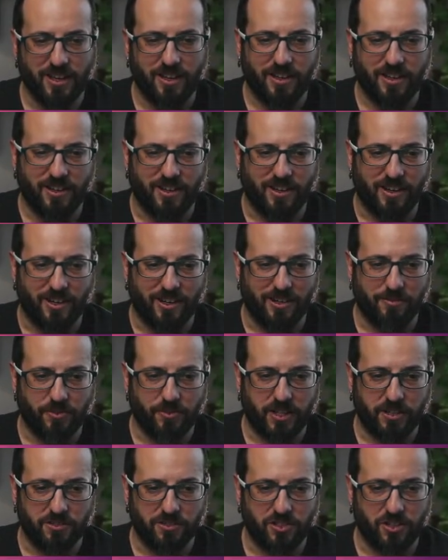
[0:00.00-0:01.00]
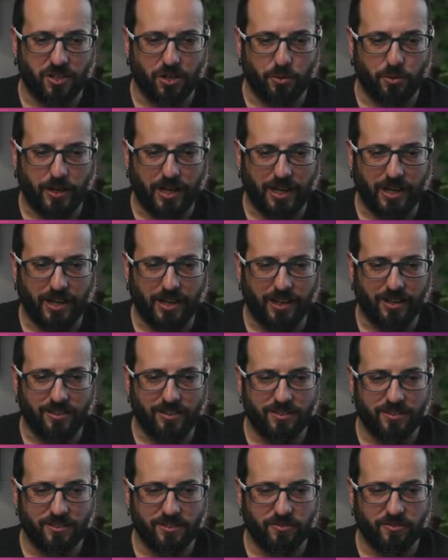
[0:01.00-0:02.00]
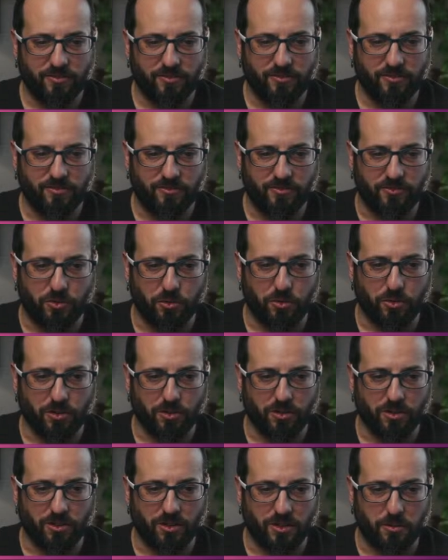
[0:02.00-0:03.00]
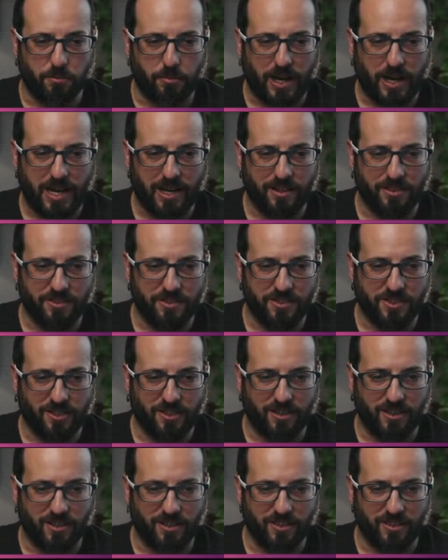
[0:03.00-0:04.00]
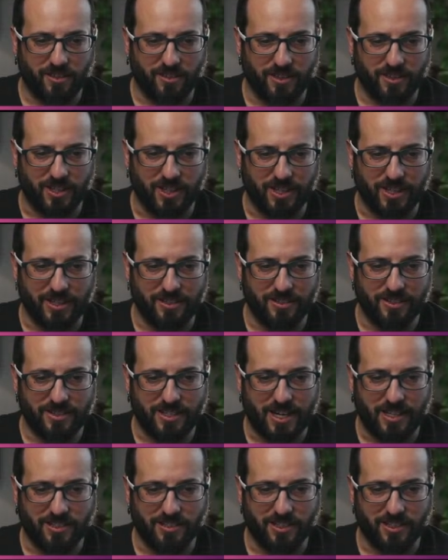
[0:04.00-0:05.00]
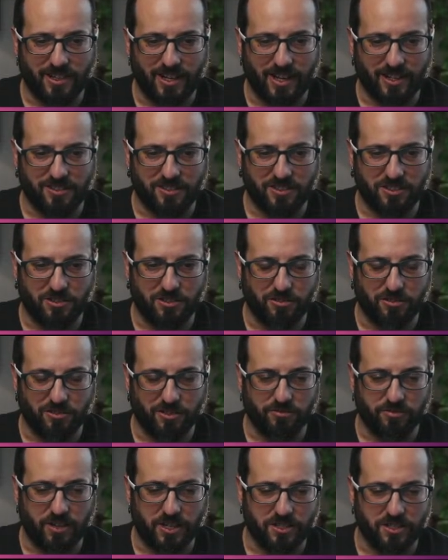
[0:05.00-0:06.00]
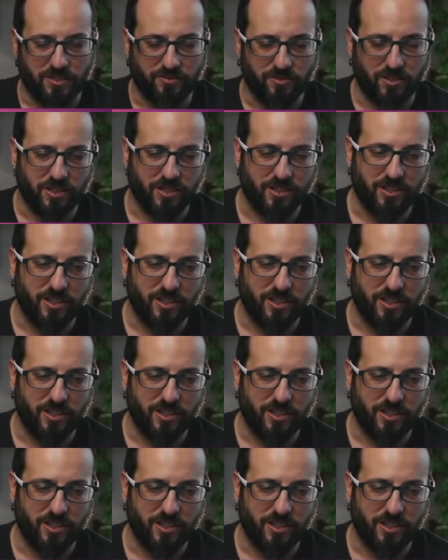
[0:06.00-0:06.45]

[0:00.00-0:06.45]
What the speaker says: there's no way for the paths on the inside to connect to the rest of the